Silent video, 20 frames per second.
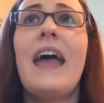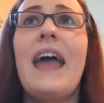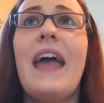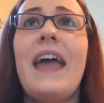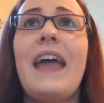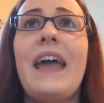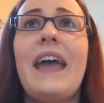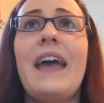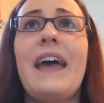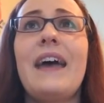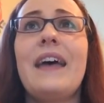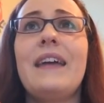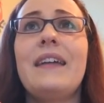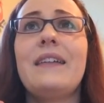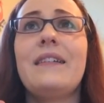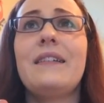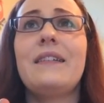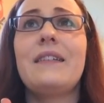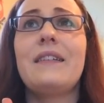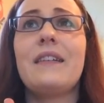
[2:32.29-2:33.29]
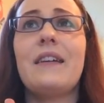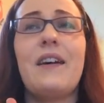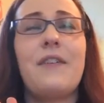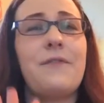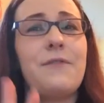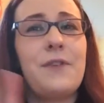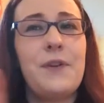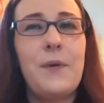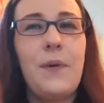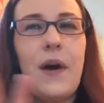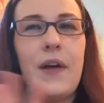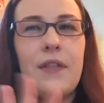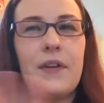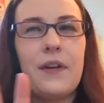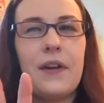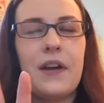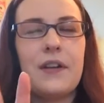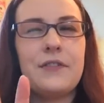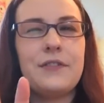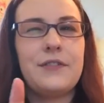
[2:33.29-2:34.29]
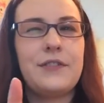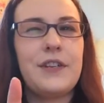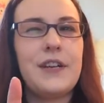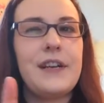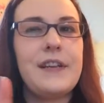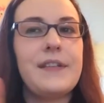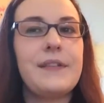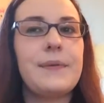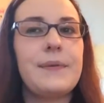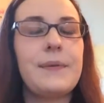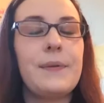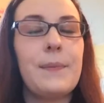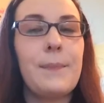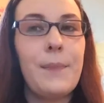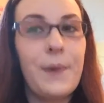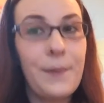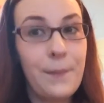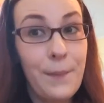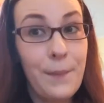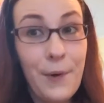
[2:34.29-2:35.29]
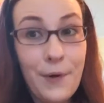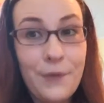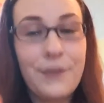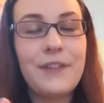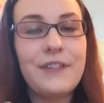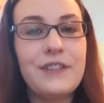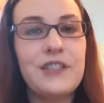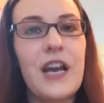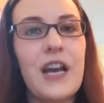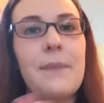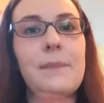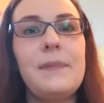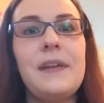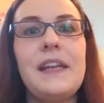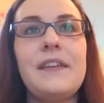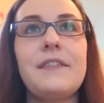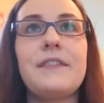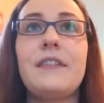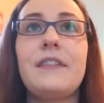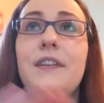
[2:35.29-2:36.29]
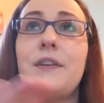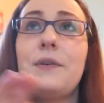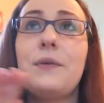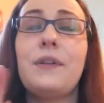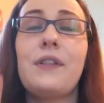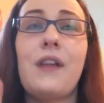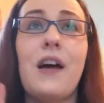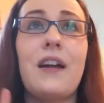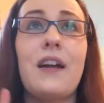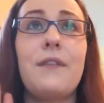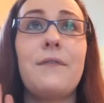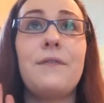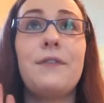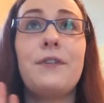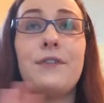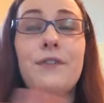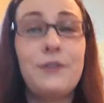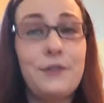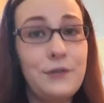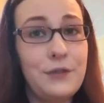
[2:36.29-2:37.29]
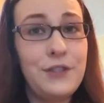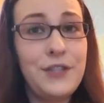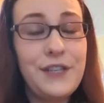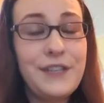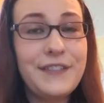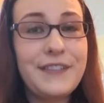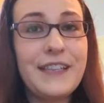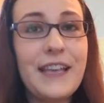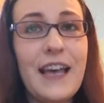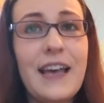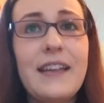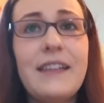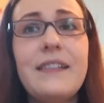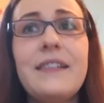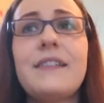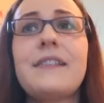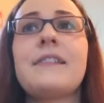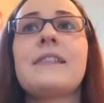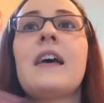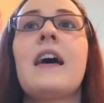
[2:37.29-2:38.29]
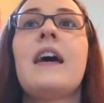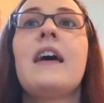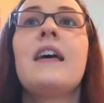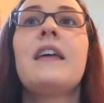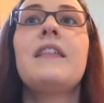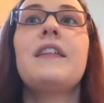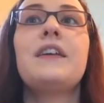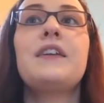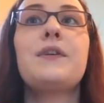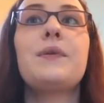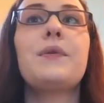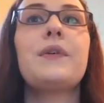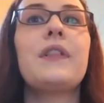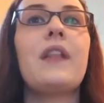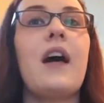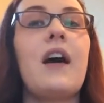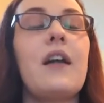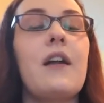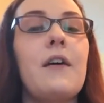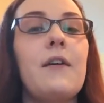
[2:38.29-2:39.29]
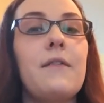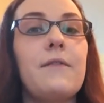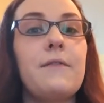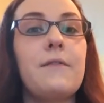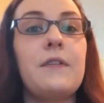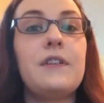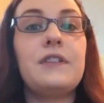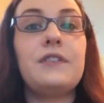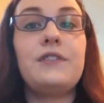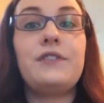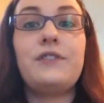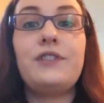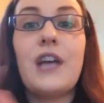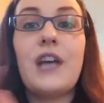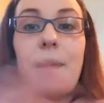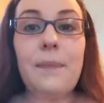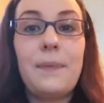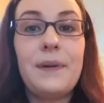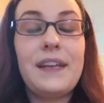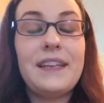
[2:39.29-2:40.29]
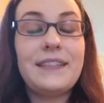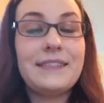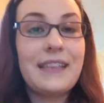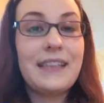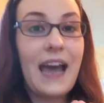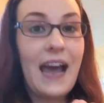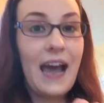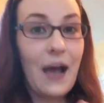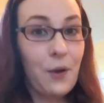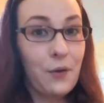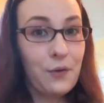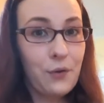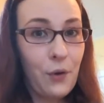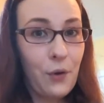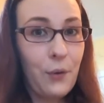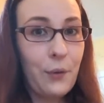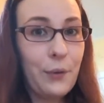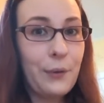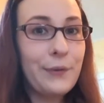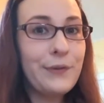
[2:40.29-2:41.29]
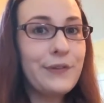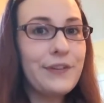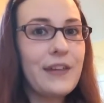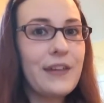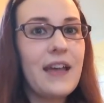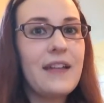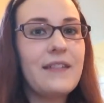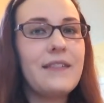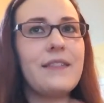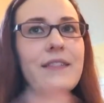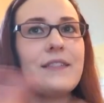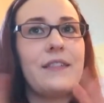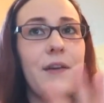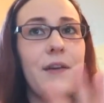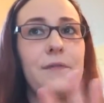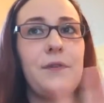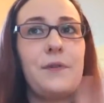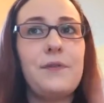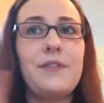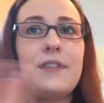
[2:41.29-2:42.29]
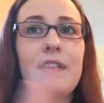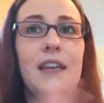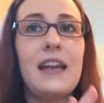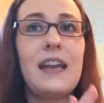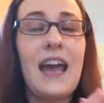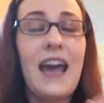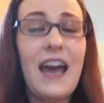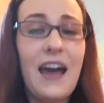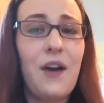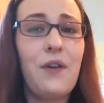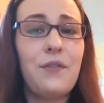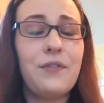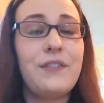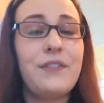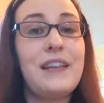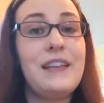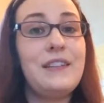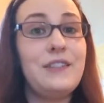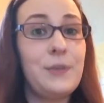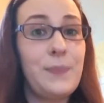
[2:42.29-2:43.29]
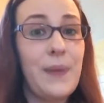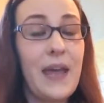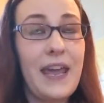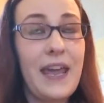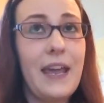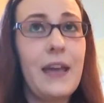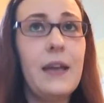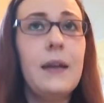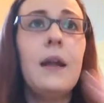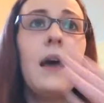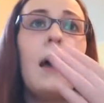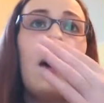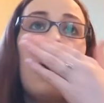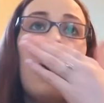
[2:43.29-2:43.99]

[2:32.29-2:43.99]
and a few other countries, but mostly Japanese. They do a lot of sushi sets. They do a lot of Japanese household sets, stuff you'd see in a house in Japan.